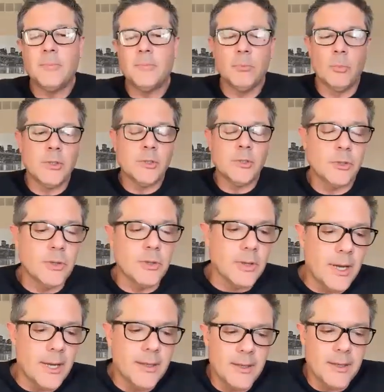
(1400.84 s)
Well,
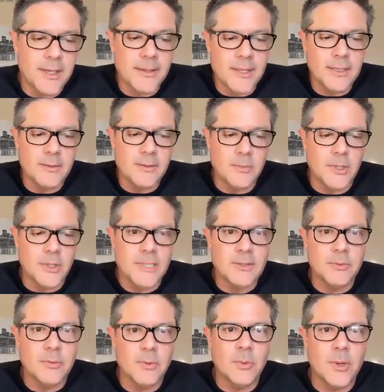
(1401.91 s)
sure. I think,
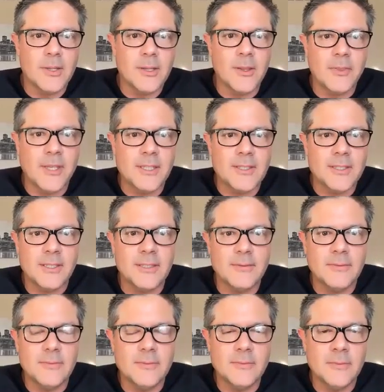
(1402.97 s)
listen, one of the things
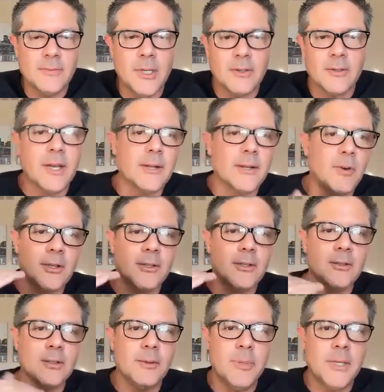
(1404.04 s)
that, kind of on
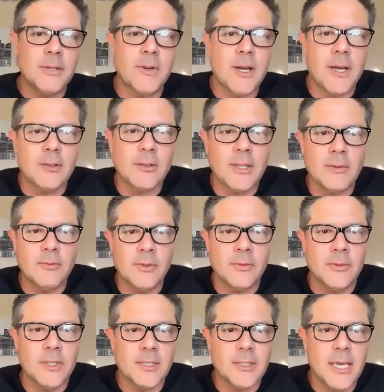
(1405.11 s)
a bit of a higher
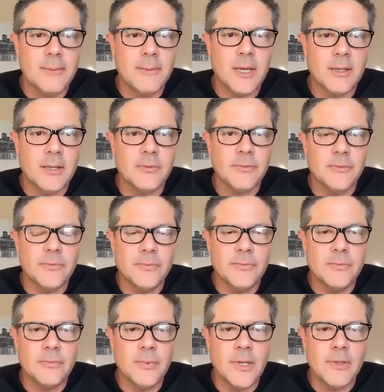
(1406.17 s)
level that came out of
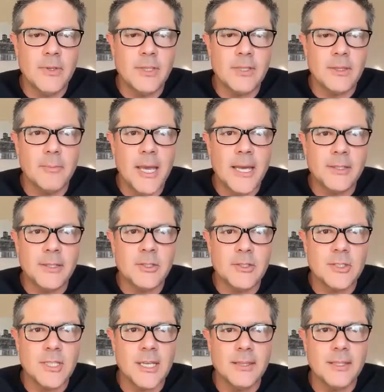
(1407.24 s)
everything that Matt
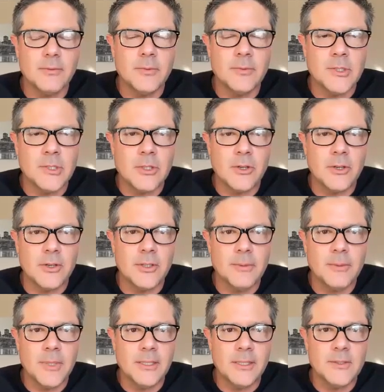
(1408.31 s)
just said that was occurring to
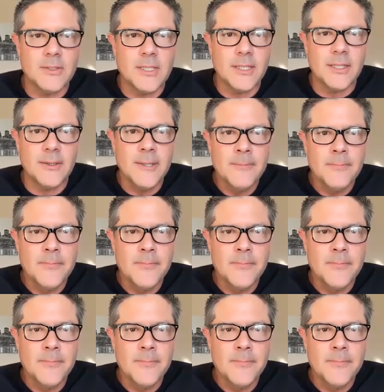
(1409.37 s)
me is that